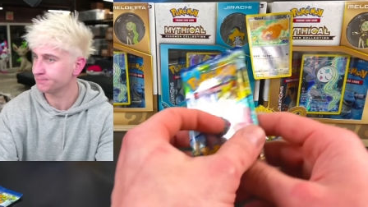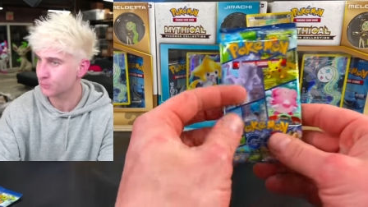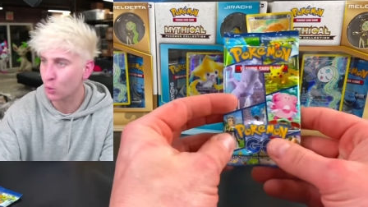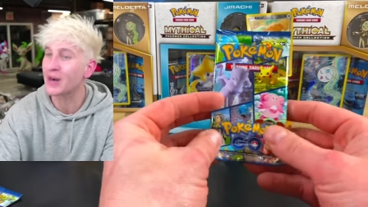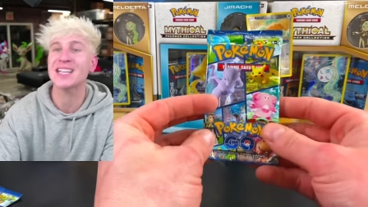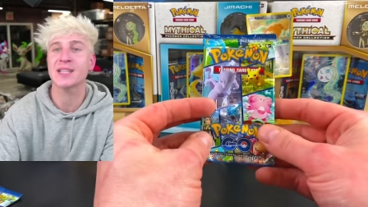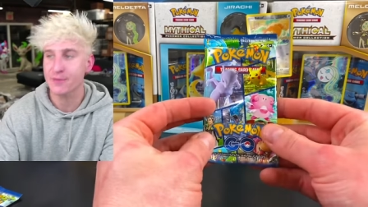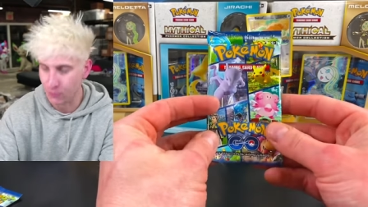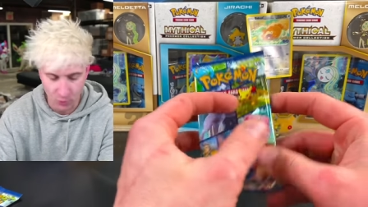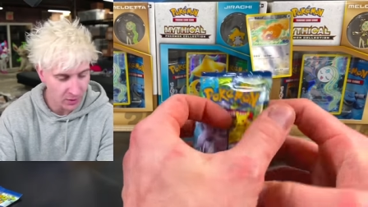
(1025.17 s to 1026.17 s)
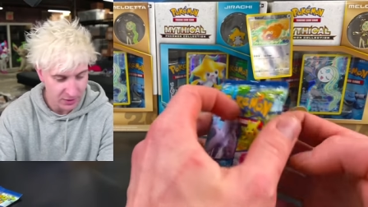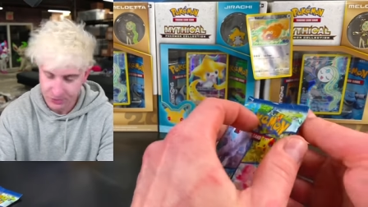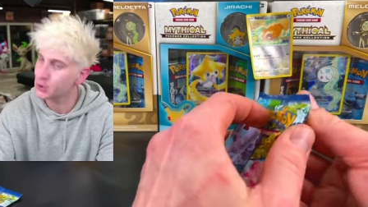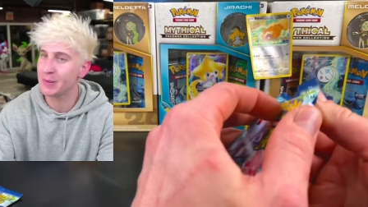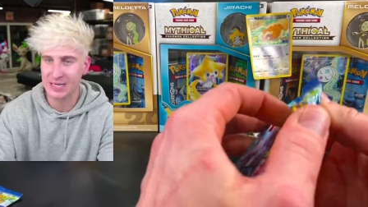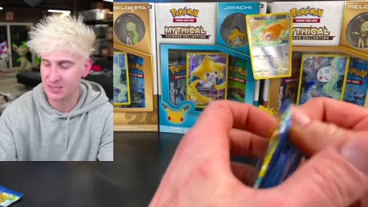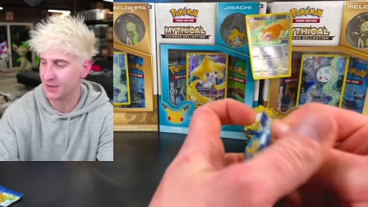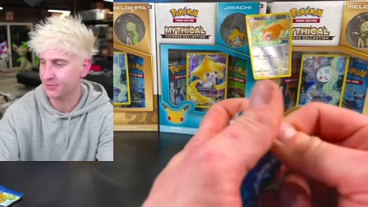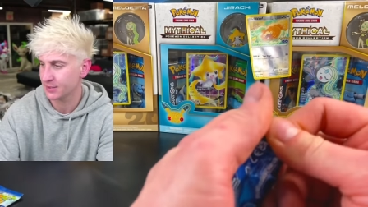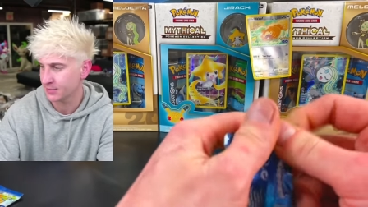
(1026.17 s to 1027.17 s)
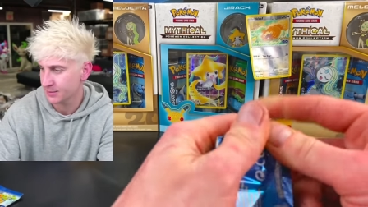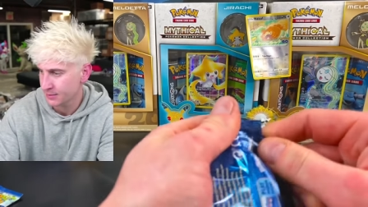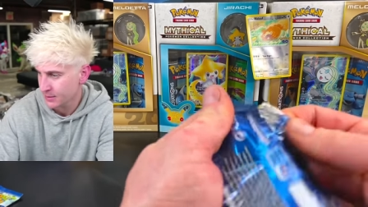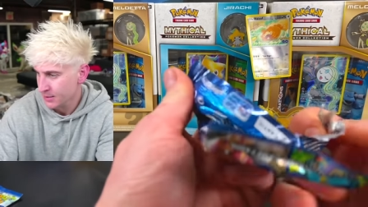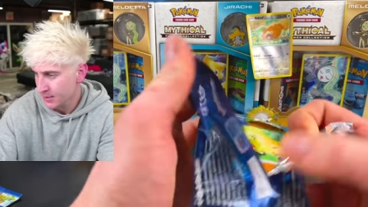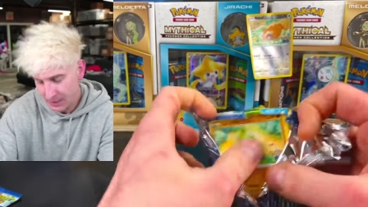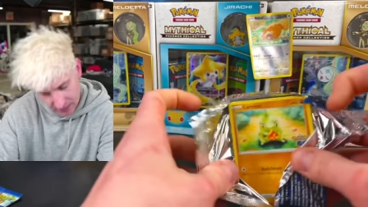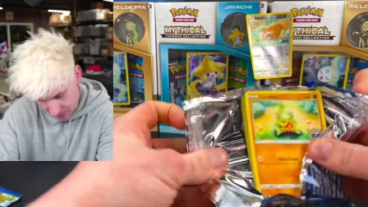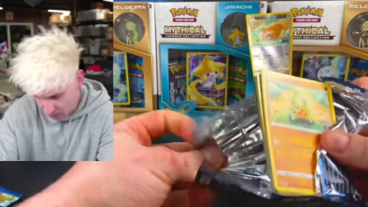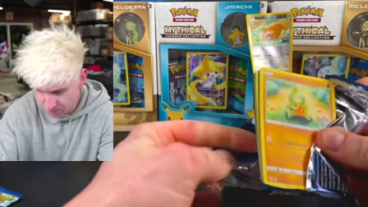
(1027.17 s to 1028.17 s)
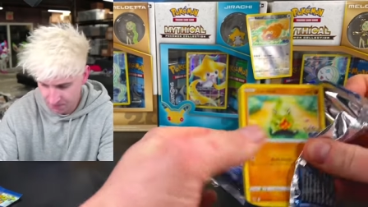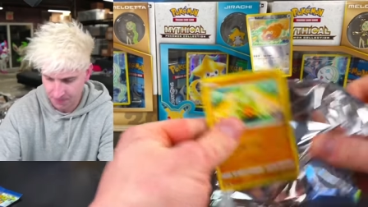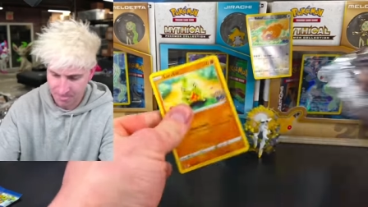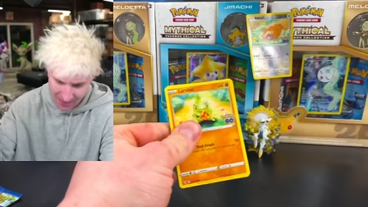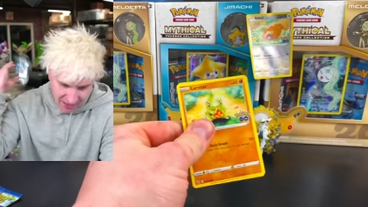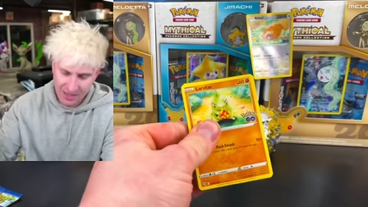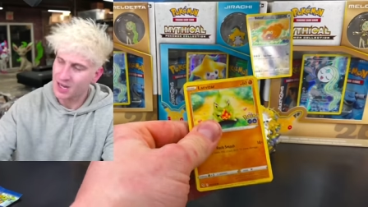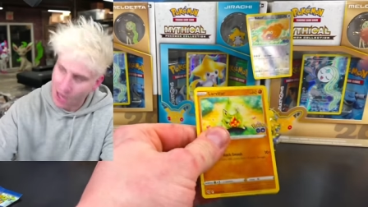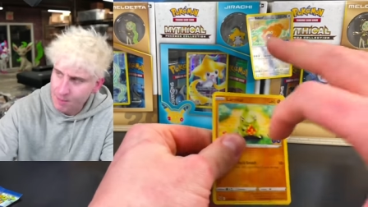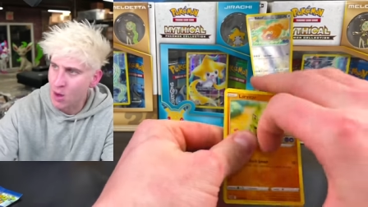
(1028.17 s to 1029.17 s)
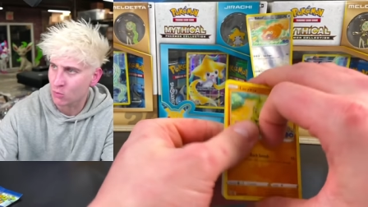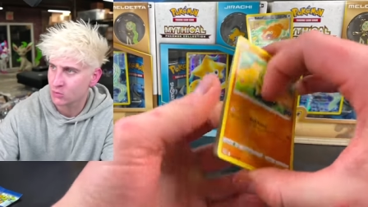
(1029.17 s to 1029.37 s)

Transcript: or asking for. Two packs left. Come on. Come on.